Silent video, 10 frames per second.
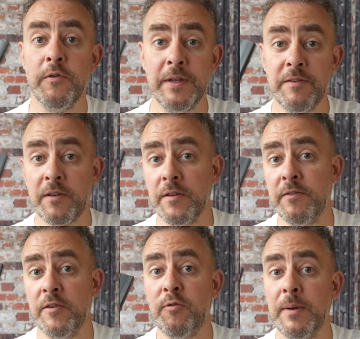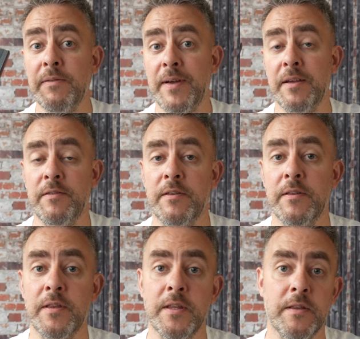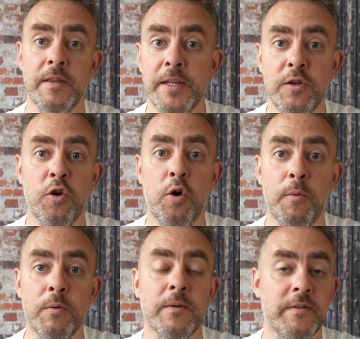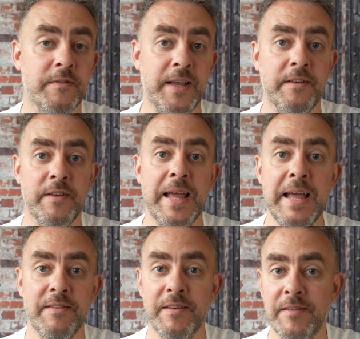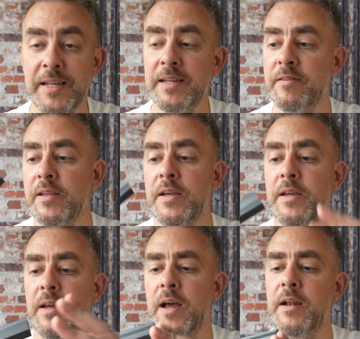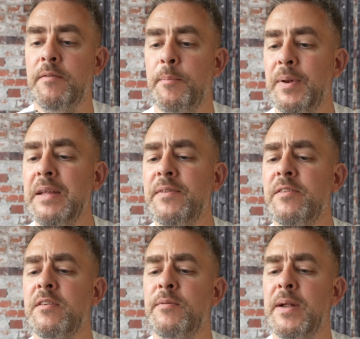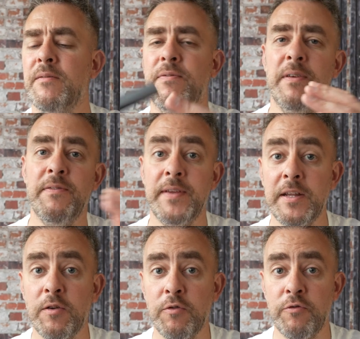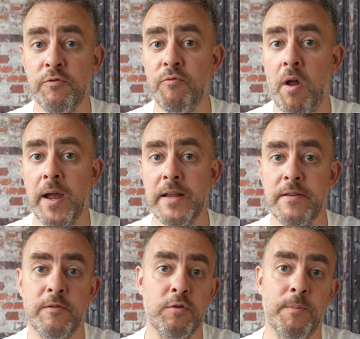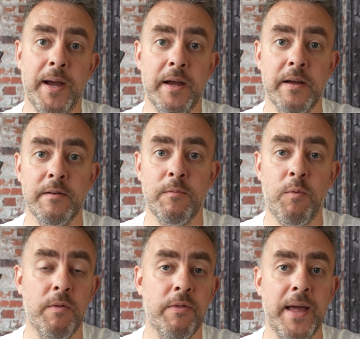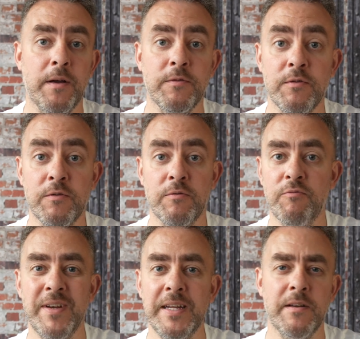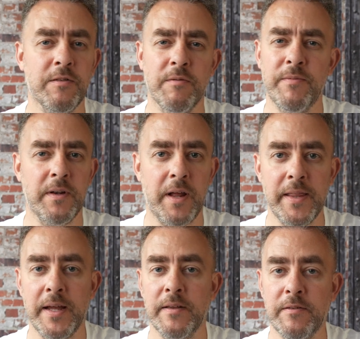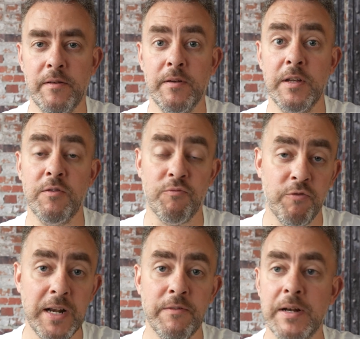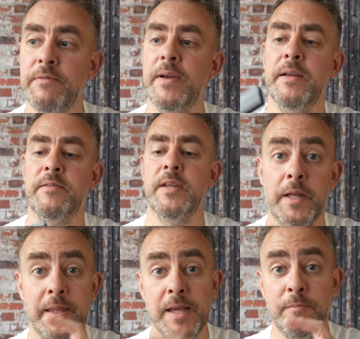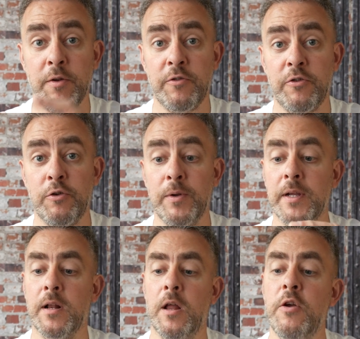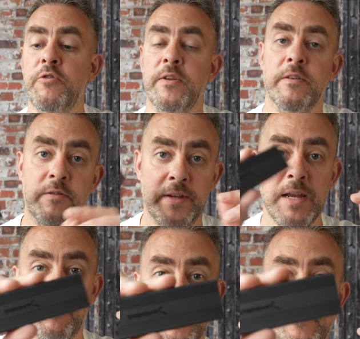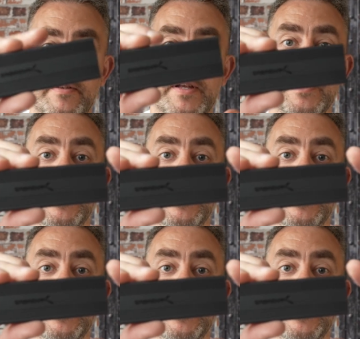these are considerably faster than the normal SATA SSDs. And I believe this is around 1500 write to about 1000 read or something like that. So it's really, really fast. Now the M.2 enclosure, the Sabrent,